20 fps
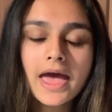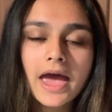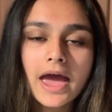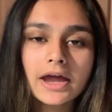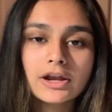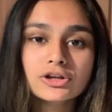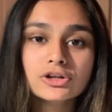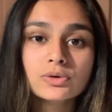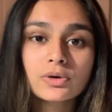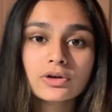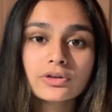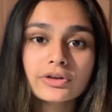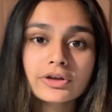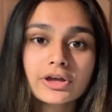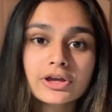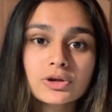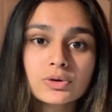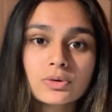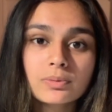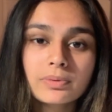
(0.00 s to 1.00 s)
and you are
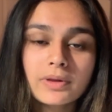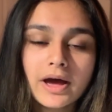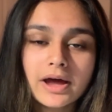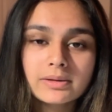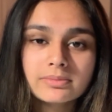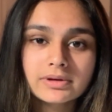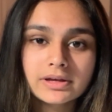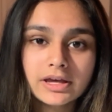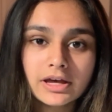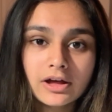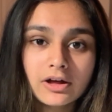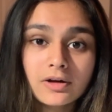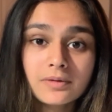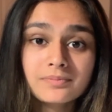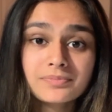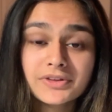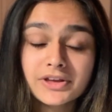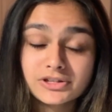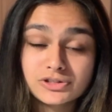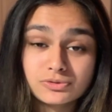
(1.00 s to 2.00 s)
looking to apply to
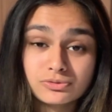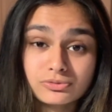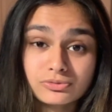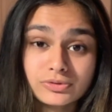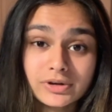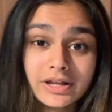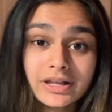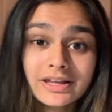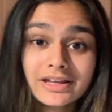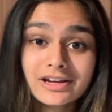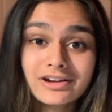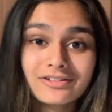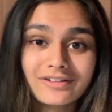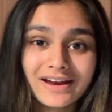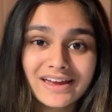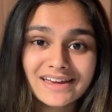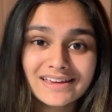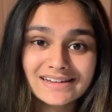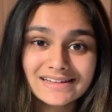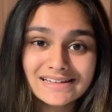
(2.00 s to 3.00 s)
McGill, it's really
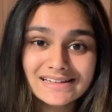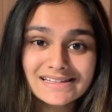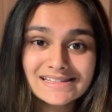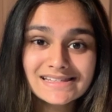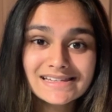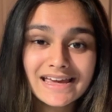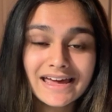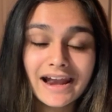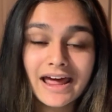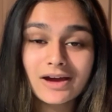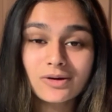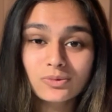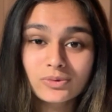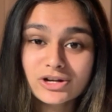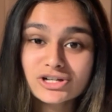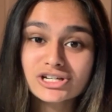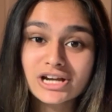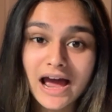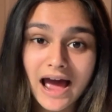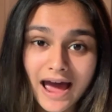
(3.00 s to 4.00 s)
great and easy, and I
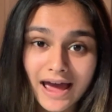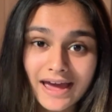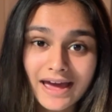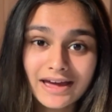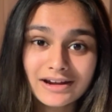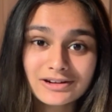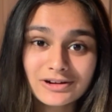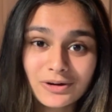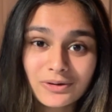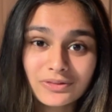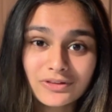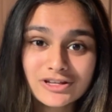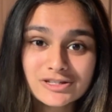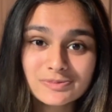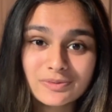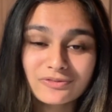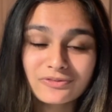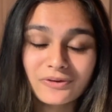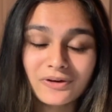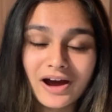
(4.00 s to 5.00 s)
wish I had known this
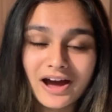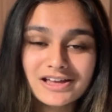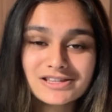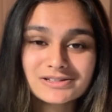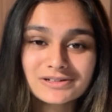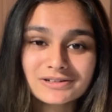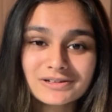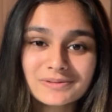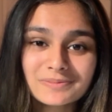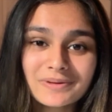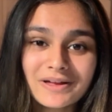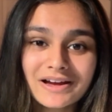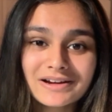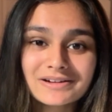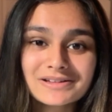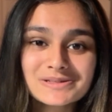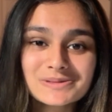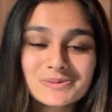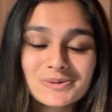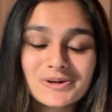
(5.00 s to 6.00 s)
before I started
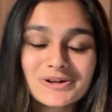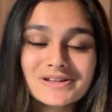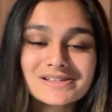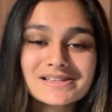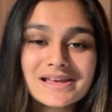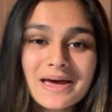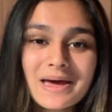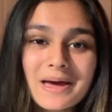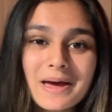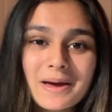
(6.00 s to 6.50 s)
applying to schools,